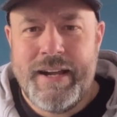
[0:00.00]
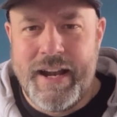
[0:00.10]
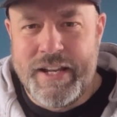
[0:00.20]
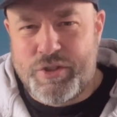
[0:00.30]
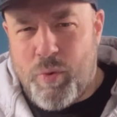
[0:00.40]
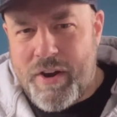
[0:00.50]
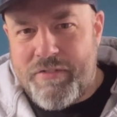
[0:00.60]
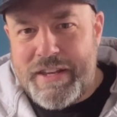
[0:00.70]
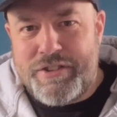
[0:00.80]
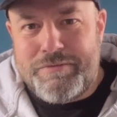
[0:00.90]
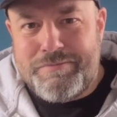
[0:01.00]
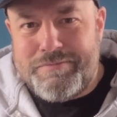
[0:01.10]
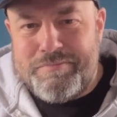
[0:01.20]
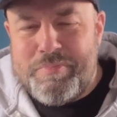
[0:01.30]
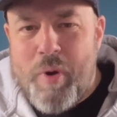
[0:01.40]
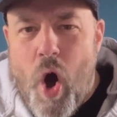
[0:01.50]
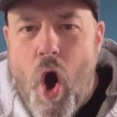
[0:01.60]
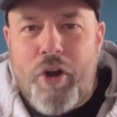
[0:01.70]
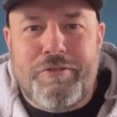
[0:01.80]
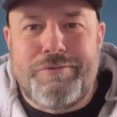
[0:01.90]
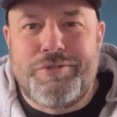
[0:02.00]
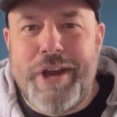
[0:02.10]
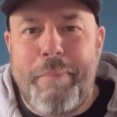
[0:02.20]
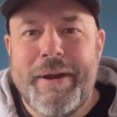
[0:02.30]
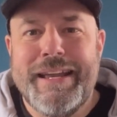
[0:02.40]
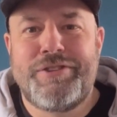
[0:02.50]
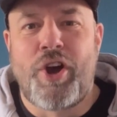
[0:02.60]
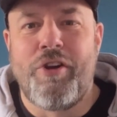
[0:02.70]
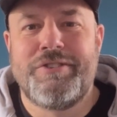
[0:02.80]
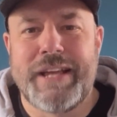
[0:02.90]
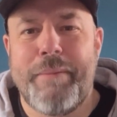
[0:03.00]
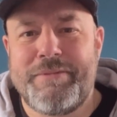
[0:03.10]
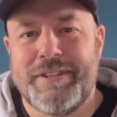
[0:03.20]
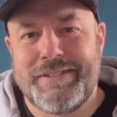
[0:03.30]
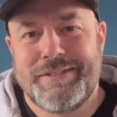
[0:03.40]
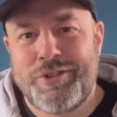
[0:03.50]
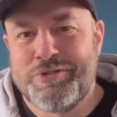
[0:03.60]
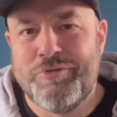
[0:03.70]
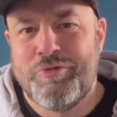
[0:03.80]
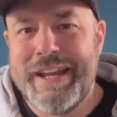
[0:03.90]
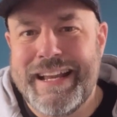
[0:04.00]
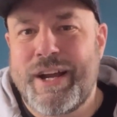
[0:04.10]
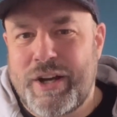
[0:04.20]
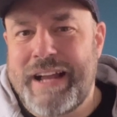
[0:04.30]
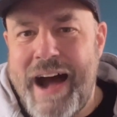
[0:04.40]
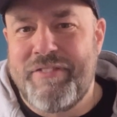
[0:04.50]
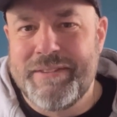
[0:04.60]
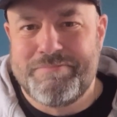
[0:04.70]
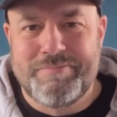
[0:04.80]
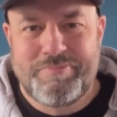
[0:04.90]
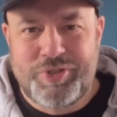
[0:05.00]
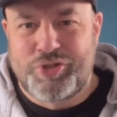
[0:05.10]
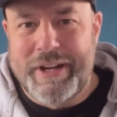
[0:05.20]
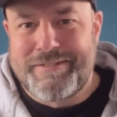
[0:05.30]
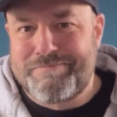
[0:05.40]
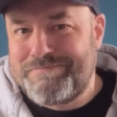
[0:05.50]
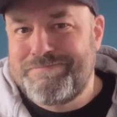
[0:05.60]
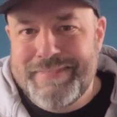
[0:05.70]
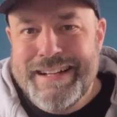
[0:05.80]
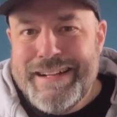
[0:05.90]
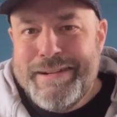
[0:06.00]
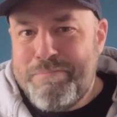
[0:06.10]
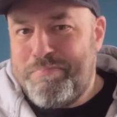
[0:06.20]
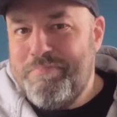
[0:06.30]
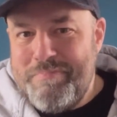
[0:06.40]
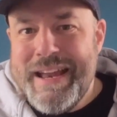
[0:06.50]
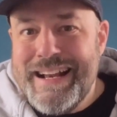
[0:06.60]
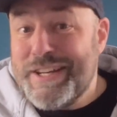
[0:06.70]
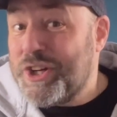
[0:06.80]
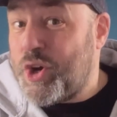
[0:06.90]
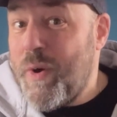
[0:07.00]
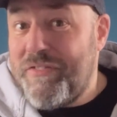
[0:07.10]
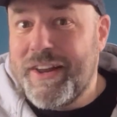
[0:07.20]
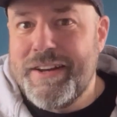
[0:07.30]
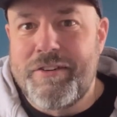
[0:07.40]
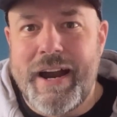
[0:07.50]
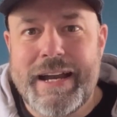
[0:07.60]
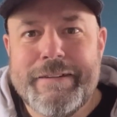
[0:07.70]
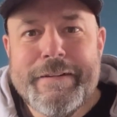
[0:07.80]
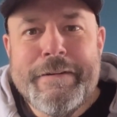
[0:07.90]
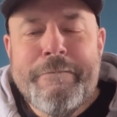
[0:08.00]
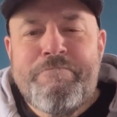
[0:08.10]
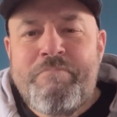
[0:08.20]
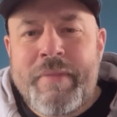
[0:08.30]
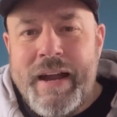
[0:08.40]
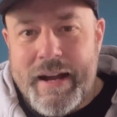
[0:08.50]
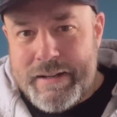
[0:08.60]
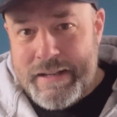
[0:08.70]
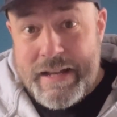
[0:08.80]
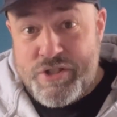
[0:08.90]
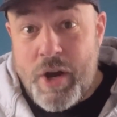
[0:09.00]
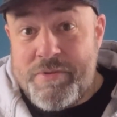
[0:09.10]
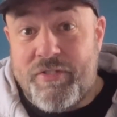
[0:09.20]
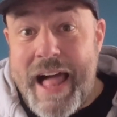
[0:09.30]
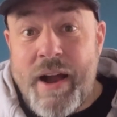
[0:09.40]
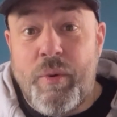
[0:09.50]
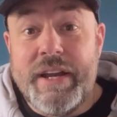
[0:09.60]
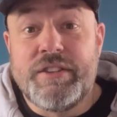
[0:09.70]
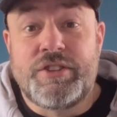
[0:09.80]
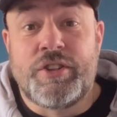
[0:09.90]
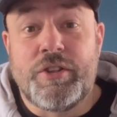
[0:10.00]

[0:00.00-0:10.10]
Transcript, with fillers: And it's one of these odd Japanese concepts that doesn't really have a strict English equivalent, right? In terms of language.